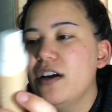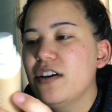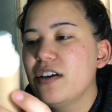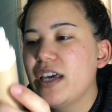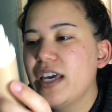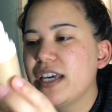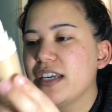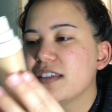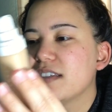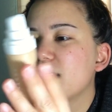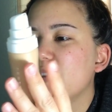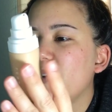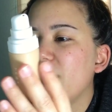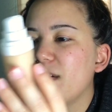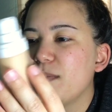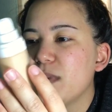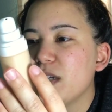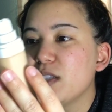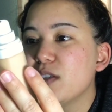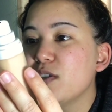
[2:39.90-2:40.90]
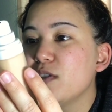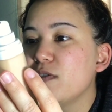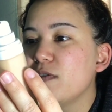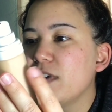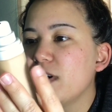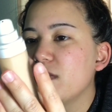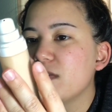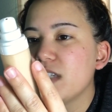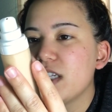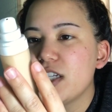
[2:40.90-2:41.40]
Okay, so I have my two
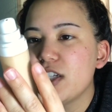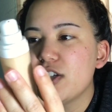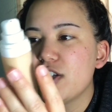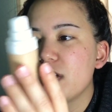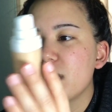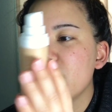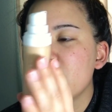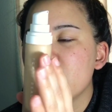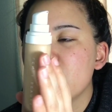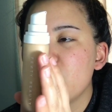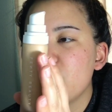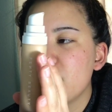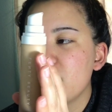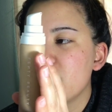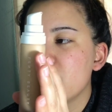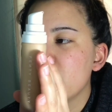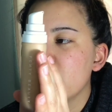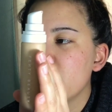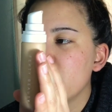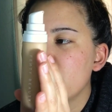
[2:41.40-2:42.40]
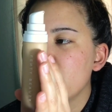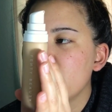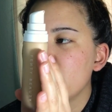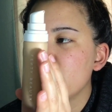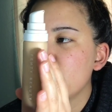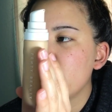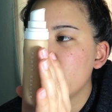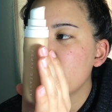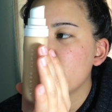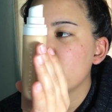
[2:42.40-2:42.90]
foundations. One's a
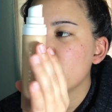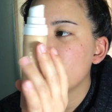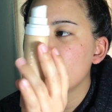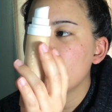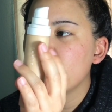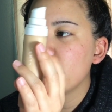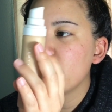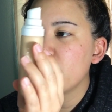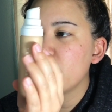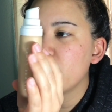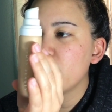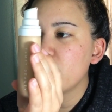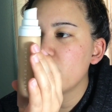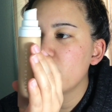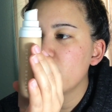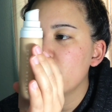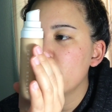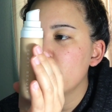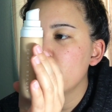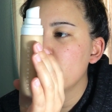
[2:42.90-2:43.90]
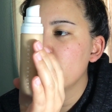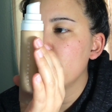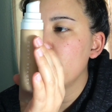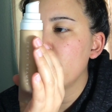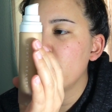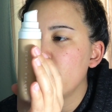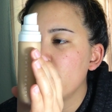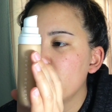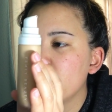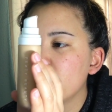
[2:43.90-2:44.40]
drugstore
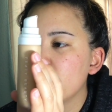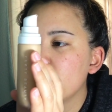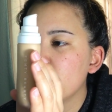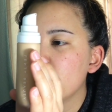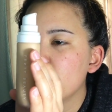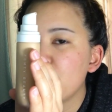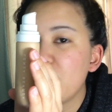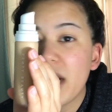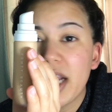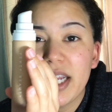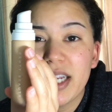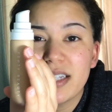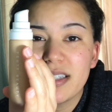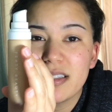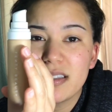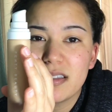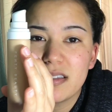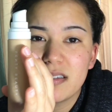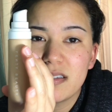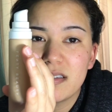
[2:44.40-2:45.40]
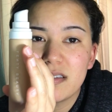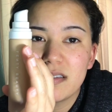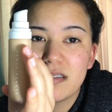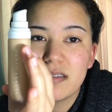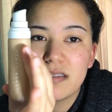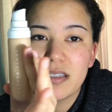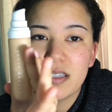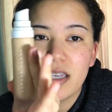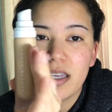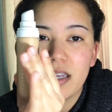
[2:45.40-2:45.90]
price,
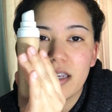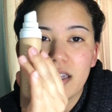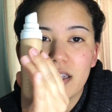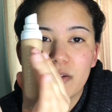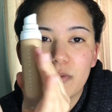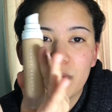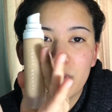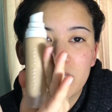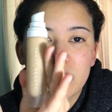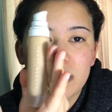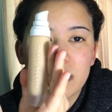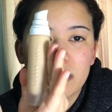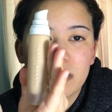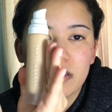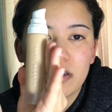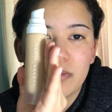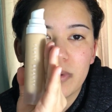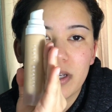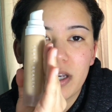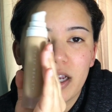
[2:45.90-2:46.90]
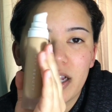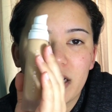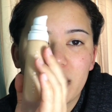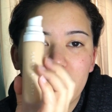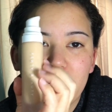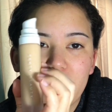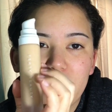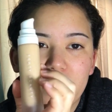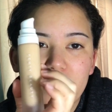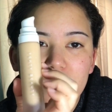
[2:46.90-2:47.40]
and one's a little bit
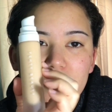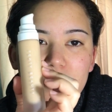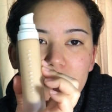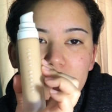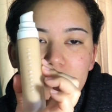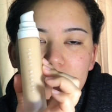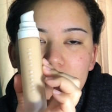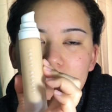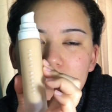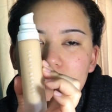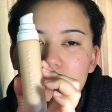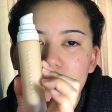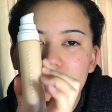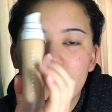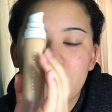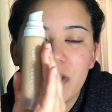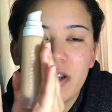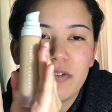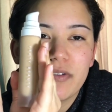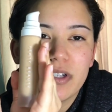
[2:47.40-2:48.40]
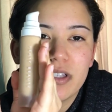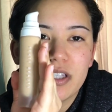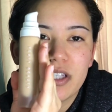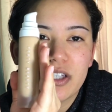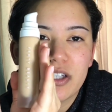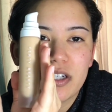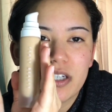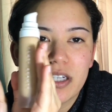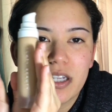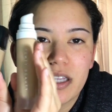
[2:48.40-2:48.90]
higher end. I'm not
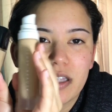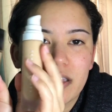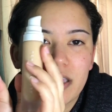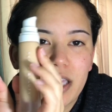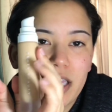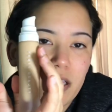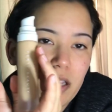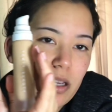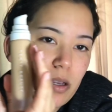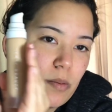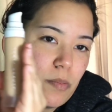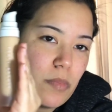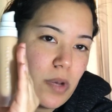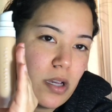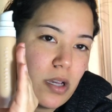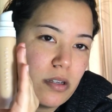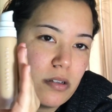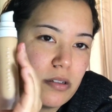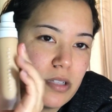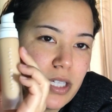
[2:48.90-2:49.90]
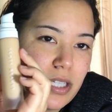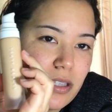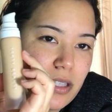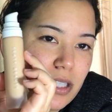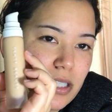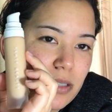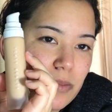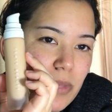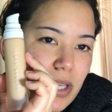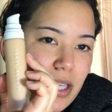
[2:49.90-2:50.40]
really good at like modeling
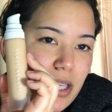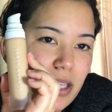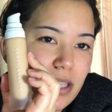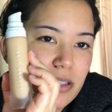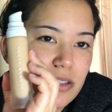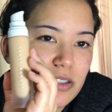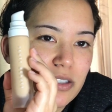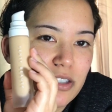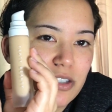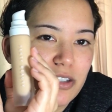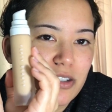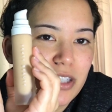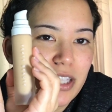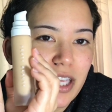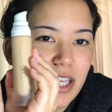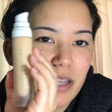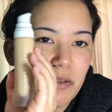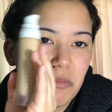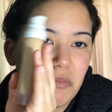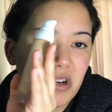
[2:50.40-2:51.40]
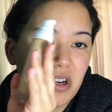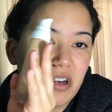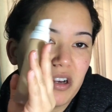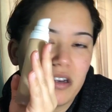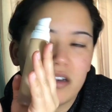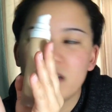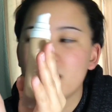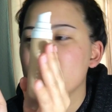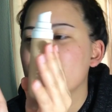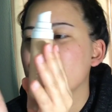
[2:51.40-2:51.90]
these. My hands are all like